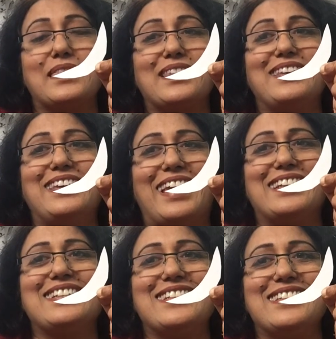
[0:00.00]

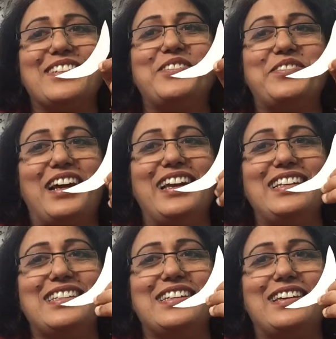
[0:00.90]
Yes, you're
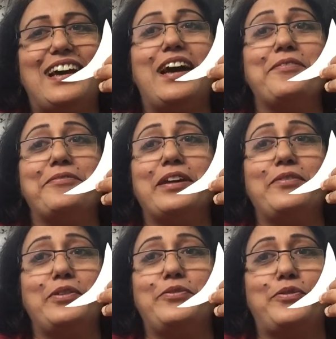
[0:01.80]
right. Our
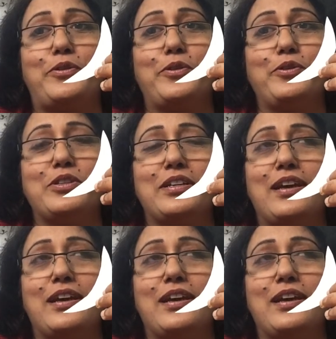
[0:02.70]
favorite fruit,